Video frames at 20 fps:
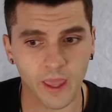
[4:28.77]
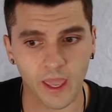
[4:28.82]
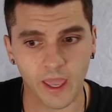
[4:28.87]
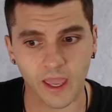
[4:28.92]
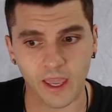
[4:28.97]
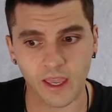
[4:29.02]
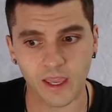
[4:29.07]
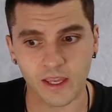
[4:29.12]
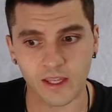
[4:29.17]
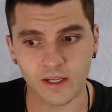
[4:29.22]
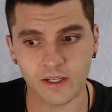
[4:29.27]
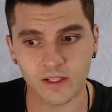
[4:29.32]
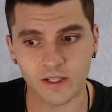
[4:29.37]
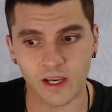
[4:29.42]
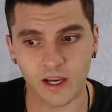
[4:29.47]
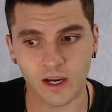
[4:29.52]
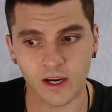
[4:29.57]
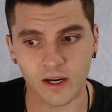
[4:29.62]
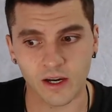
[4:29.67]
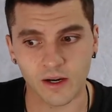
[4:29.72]
and
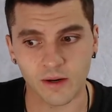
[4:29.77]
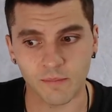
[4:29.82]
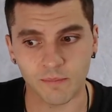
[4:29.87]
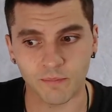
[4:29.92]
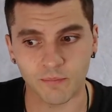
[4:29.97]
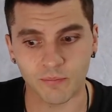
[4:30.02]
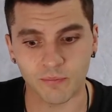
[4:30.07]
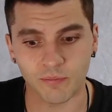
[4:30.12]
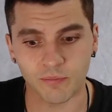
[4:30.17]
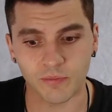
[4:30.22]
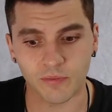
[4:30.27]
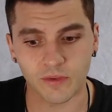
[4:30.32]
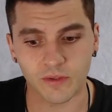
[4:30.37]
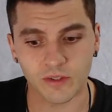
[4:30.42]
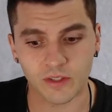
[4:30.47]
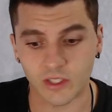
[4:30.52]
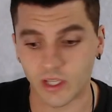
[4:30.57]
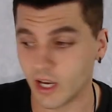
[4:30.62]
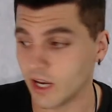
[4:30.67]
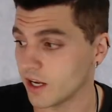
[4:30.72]
um,
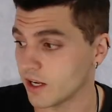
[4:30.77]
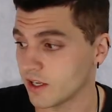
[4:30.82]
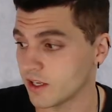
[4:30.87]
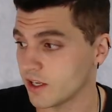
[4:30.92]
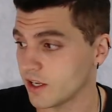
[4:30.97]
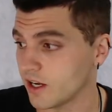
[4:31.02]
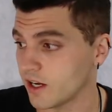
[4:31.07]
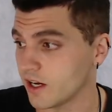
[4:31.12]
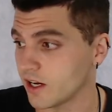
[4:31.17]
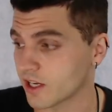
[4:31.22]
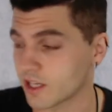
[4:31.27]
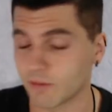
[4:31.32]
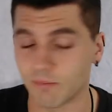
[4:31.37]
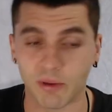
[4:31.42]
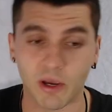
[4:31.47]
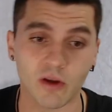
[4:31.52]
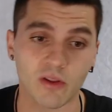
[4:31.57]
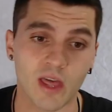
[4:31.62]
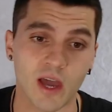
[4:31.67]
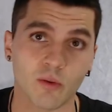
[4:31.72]
yeah, uh,
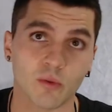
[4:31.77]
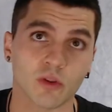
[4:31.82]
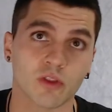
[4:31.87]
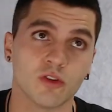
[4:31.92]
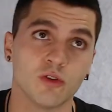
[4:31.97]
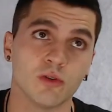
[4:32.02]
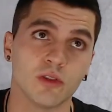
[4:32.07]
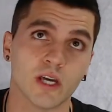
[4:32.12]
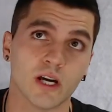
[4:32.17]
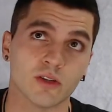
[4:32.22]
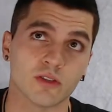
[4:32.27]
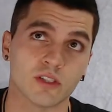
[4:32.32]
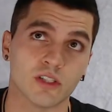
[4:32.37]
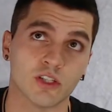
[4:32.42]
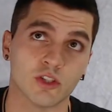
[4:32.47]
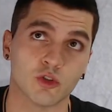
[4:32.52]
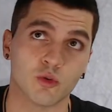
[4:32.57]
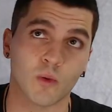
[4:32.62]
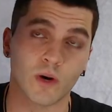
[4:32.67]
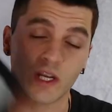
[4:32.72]
compare that with
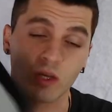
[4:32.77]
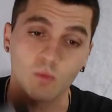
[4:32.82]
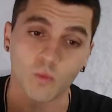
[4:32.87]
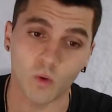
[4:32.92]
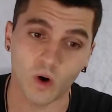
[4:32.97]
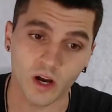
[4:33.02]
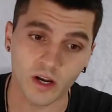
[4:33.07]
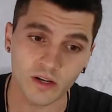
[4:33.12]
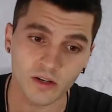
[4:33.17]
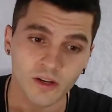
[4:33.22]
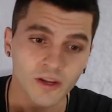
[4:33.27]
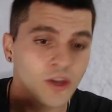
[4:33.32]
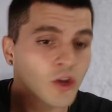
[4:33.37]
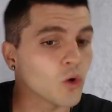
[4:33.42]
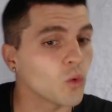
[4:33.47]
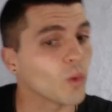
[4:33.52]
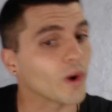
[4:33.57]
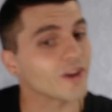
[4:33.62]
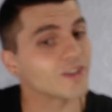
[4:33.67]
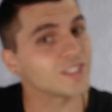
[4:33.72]
2021,
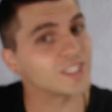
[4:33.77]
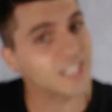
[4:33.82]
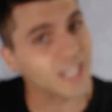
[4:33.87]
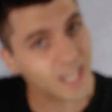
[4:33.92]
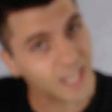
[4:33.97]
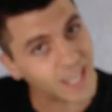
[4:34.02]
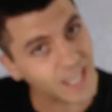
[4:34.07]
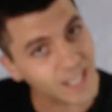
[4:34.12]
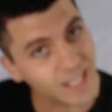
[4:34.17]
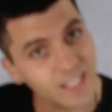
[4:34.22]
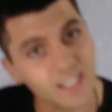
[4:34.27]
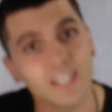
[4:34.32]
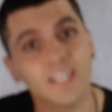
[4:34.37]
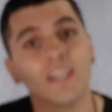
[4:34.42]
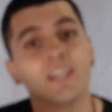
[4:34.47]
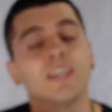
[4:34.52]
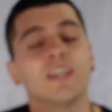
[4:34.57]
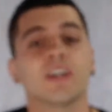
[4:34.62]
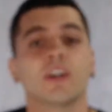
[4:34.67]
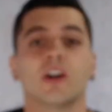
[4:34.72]
where 10
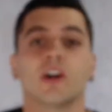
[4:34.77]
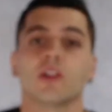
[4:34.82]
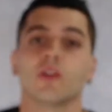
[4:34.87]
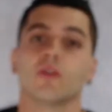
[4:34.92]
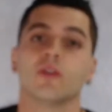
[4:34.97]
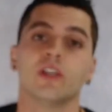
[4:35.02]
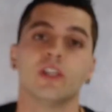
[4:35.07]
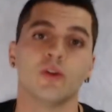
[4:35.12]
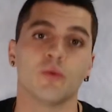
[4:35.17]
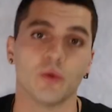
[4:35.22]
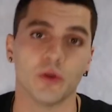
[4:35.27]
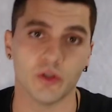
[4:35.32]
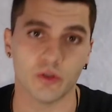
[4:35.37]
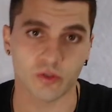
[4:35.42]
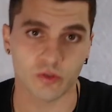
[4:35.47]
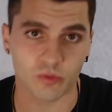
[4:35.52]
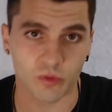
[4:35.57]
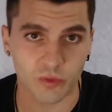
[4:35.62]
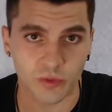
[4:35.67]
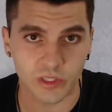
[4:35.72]
color
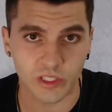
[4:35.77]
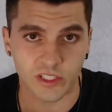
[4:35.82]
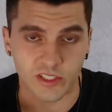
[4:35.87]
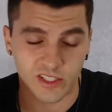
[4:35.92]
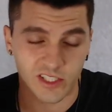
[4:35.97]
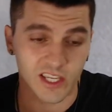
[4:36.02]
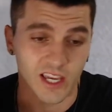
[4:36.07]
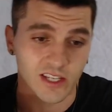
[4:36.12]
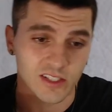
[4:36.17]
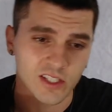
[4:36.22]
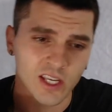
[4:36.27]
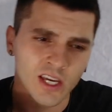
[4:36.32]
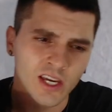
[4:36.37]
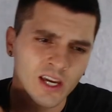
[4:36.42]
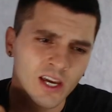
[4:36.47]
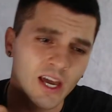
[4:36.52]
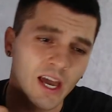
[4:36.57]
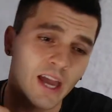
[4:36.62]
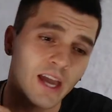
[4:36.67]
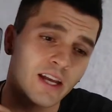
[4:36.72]
e-readers were released. Yes,
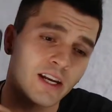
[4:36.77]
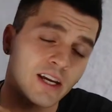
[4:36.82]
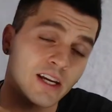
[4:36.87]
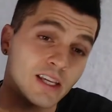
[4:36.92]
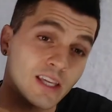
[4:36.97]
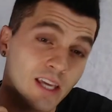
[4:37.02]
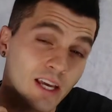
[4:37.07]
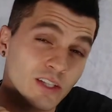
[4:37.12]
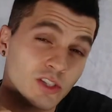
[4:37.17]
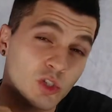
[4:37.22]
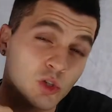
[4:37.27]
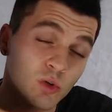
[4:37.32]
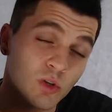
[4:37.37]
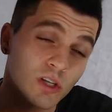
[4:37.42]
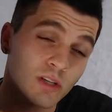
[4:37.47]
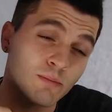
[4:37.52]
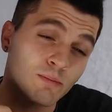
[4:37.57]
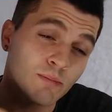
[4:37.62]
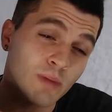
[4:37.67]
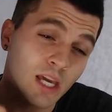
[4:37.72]
and I guess you
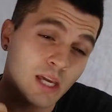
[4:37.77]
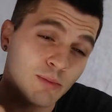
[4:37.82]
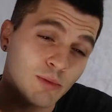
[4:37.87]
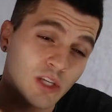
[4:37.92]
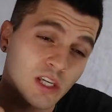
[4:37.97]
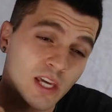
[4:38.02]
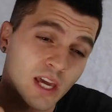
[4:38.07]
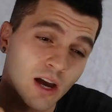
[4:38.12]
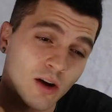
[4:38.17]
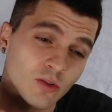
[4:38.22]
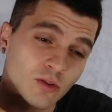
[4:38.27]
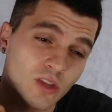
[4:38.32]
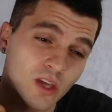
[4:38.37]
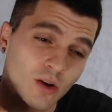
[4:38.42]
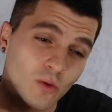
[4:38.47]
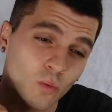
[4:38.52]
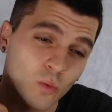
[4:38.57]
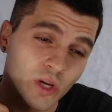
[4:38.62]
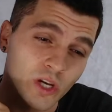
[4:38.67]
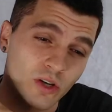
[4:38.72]
could maybe count
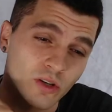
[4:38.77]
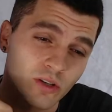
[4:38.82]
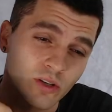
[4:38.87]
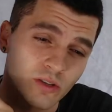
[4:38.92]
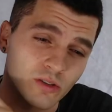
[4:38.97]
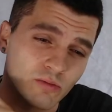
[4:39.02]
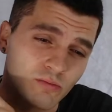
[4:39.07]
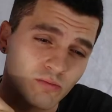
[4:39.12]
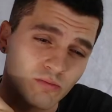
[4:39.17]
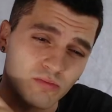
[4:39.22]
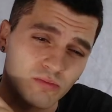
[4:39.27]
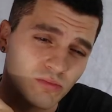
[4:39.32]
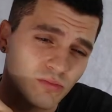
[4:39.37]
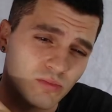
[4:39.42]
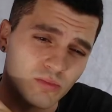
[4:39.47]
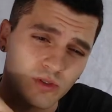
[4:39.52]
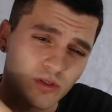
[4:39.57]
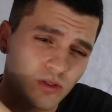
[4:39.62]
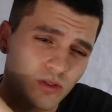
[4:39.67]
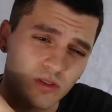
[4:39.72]
that weird
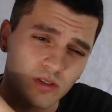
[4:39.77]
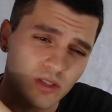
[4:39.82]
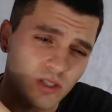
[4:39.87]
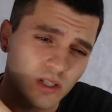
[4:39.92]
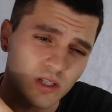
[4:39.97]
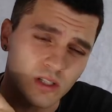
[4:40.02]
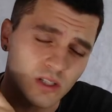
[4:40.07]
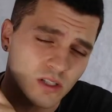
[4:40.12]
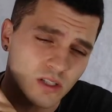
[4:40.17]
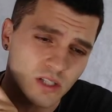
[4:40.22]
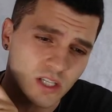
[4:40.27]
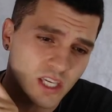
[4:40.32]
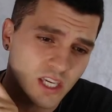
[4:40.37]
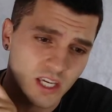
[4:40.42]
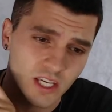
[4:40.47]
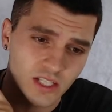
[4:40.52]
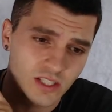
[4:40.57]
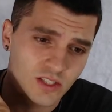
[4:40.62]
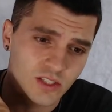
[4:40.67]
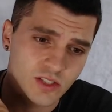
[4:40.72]
uh,
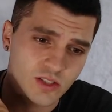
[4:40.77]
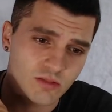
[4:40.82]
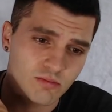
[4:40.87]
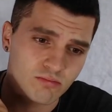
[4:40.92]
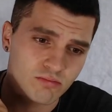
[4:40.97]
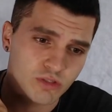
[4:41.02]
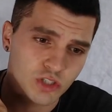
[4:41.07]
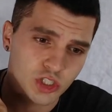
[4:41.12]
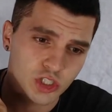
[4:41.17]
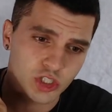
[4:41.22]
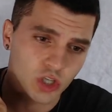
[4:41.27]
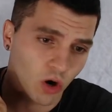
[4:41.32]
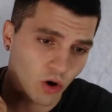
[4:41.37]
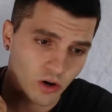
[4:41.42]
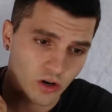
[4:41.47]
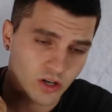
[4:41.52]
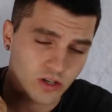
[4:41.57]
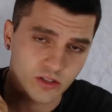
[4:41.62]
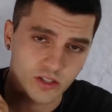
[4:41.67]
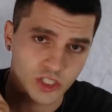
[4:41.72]
kids
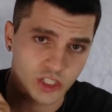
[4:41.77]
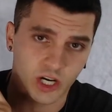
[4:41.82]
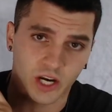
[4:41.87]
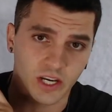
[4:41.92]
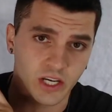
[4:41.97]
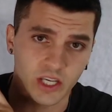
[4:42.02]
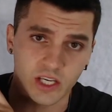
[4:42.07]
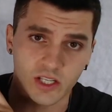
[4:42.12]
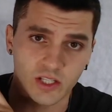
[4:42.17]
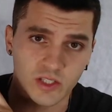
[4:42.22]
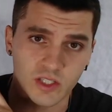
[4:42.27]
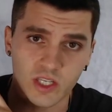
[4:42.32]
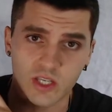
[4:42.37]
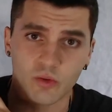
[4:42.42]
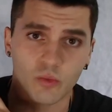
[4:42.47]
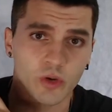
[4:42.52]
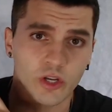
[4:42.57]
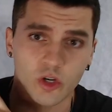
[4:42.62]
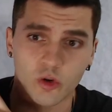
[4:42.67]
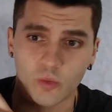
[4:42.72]
shark Chinese
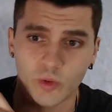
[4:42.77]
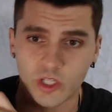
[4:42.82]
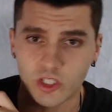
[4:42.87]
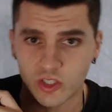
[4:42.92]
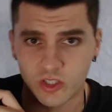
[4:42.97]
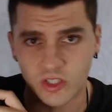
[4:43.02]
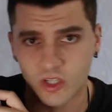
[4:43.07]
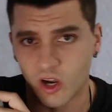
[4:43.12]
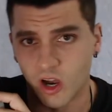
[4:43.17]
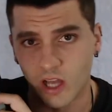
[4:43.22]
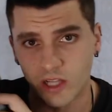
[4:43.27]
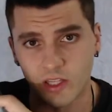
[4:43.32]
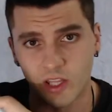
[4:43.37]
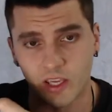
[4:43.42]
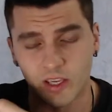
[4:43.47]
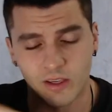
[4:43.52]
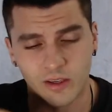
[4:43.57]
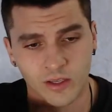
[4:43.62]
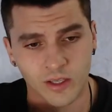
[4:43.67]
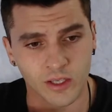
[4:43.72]
e-reader we just got
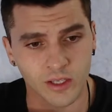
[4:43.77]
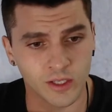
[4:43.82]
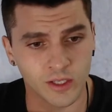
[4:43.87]
like